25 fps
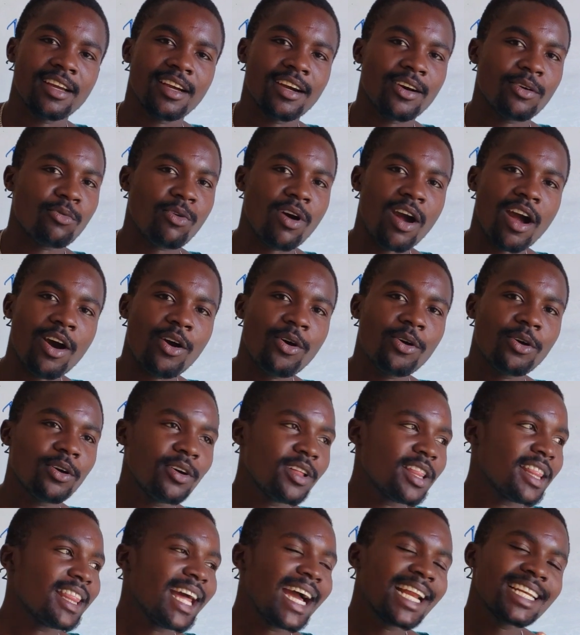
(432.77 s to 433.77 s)
Well,
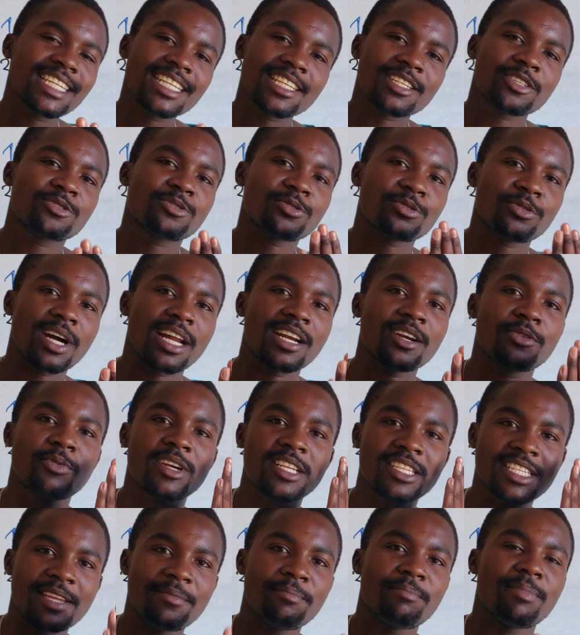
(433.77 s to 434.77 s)
that is true and we
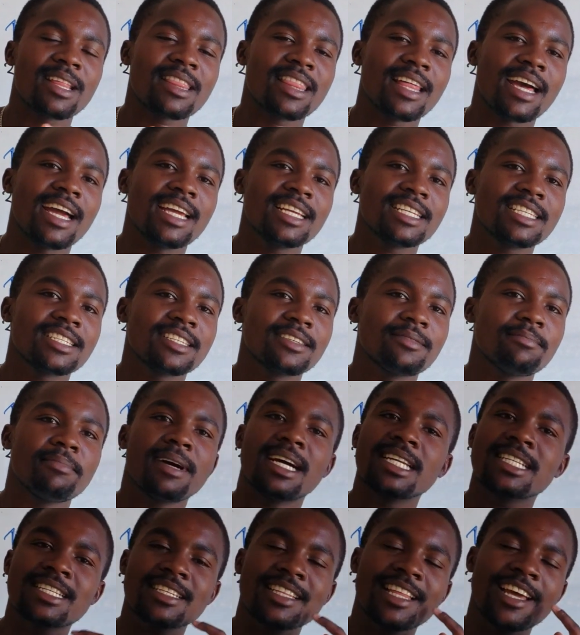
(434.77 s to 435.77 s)
sympathize,
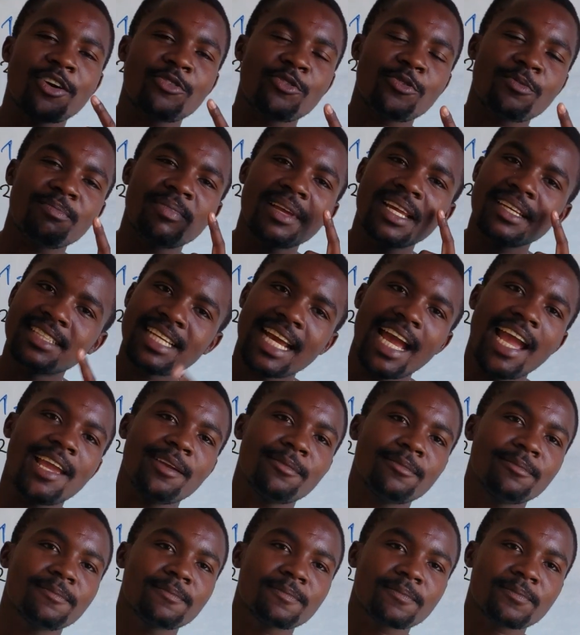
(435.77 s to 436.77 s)
but there will be a
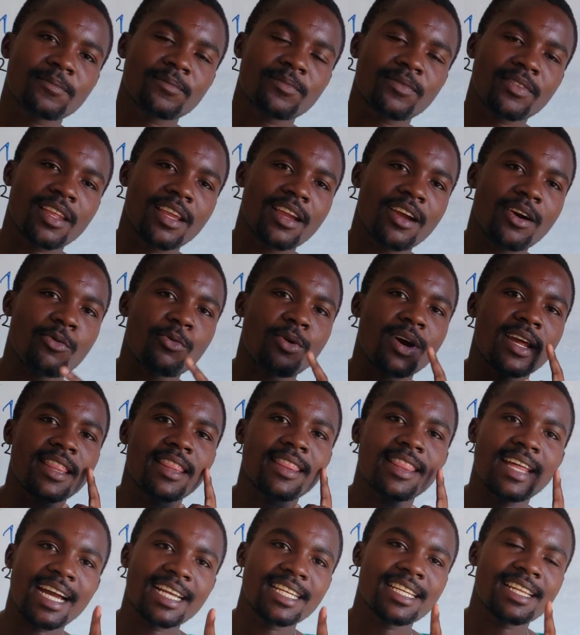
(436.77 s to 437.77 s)
time when
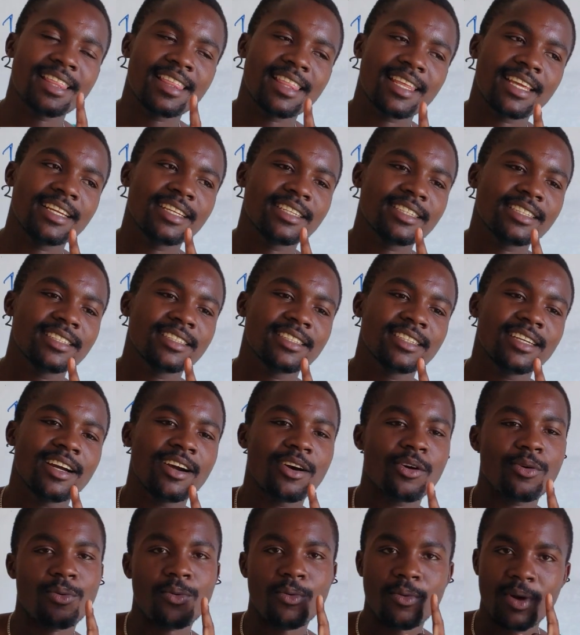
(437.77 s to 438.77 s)
that thing
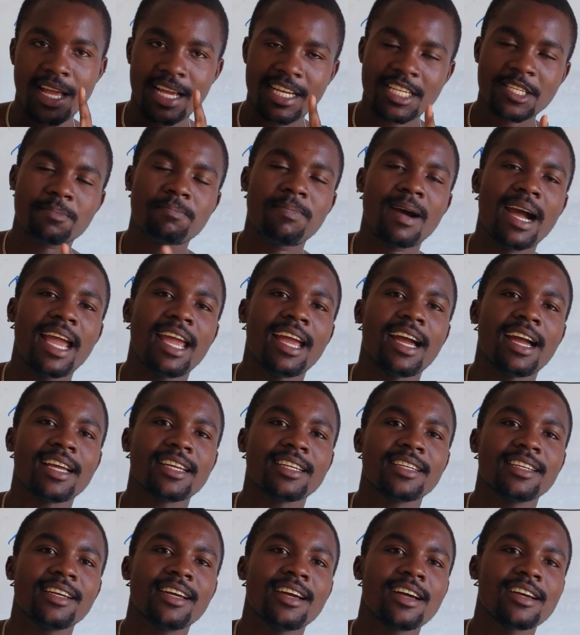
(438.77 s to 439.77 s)
will expire.
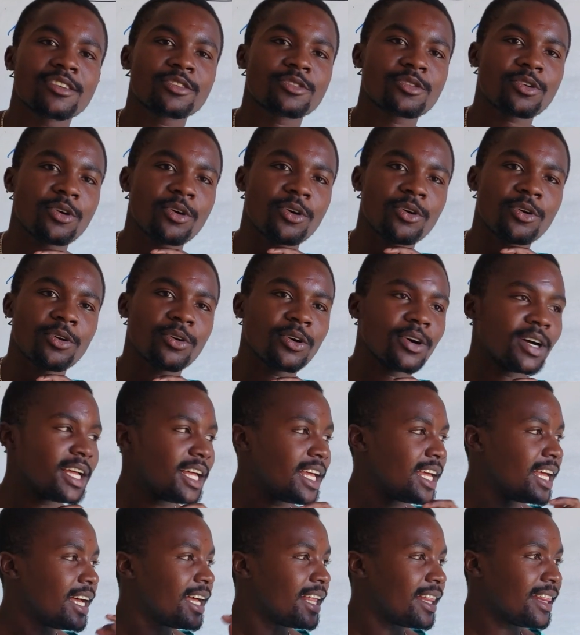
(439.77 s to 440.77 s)
So
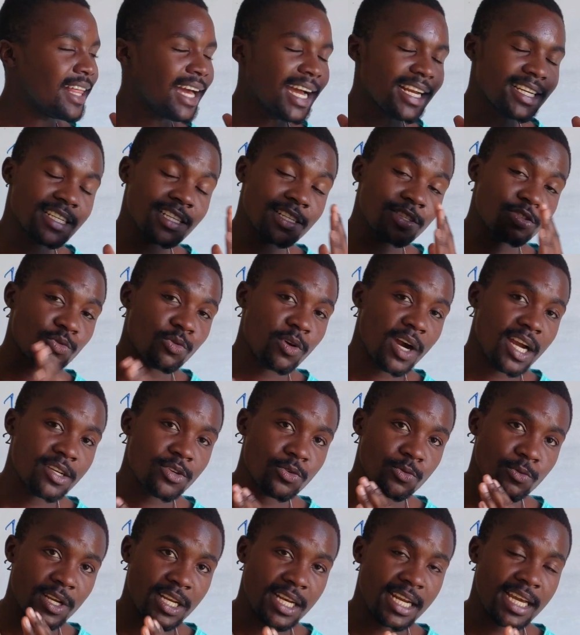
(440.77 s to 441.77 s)
that is what
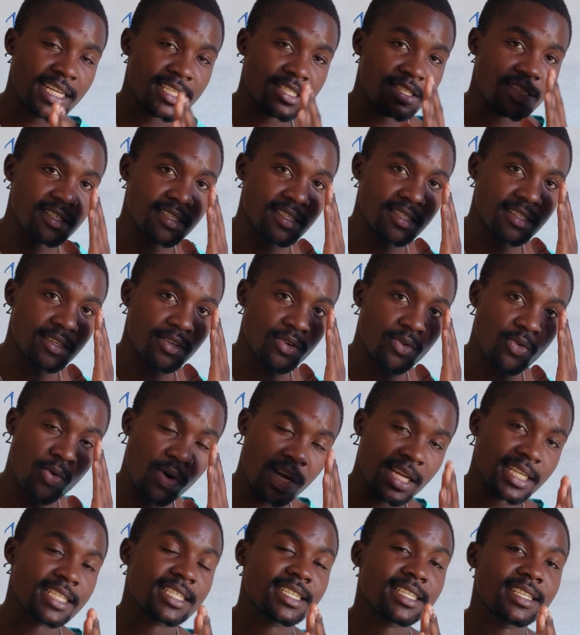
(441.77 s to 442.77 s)
winners
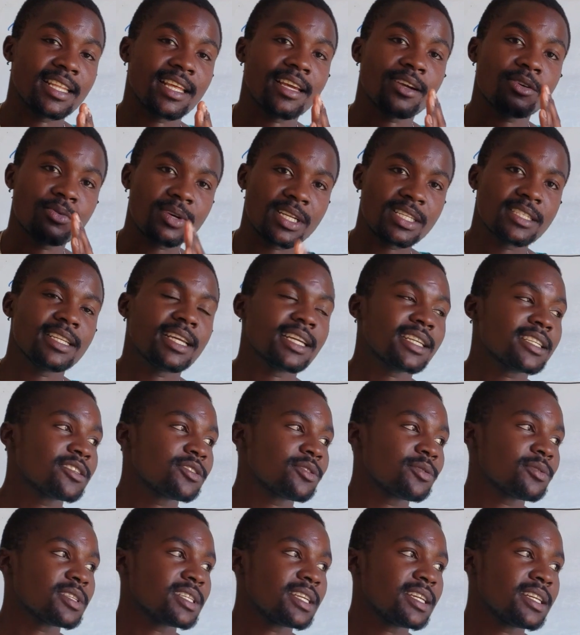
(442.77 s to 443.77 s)
quit. They quit
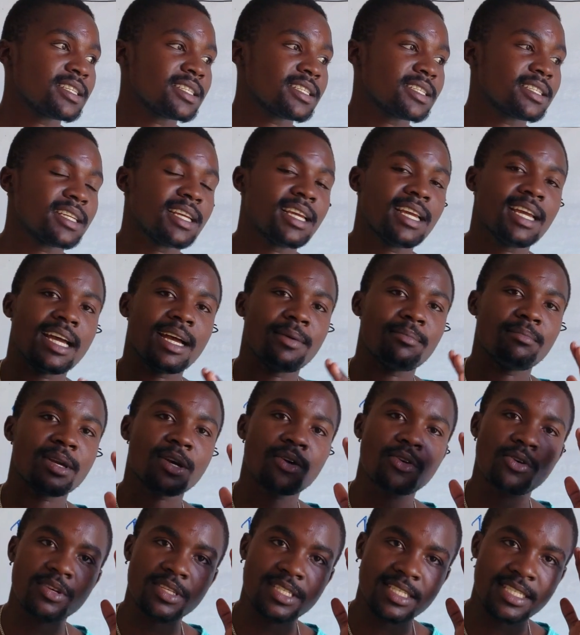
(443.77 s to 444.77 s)
excuses,
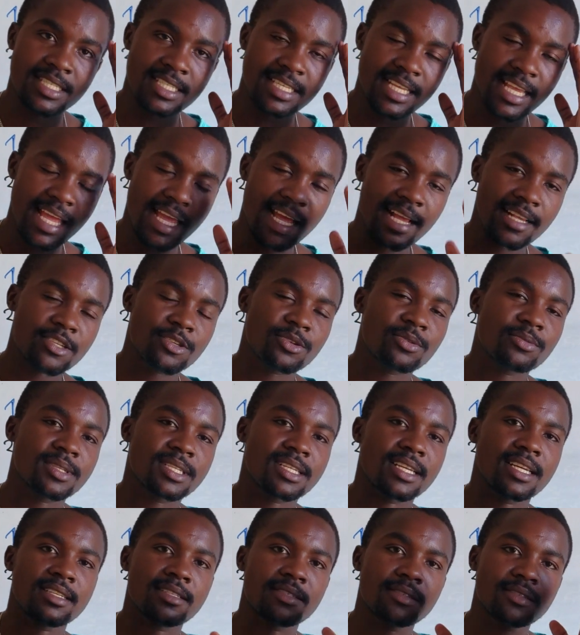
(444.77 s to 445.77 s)
because
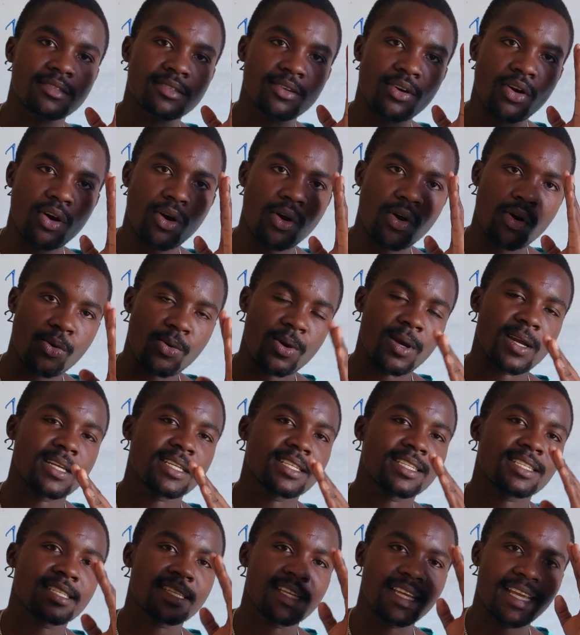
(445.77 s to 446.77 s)
excuses
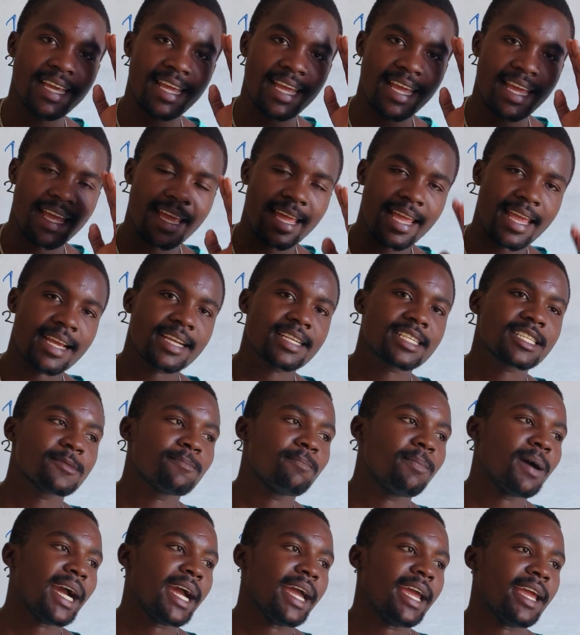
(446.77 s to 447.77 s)
always
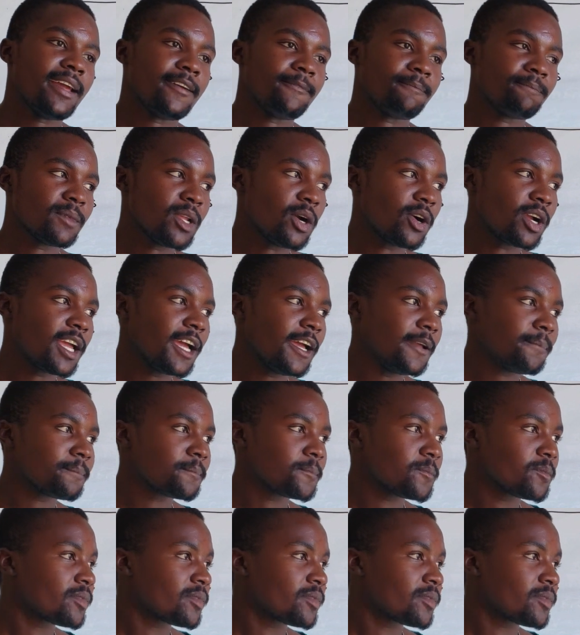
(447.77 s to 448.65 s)
expire. Okay?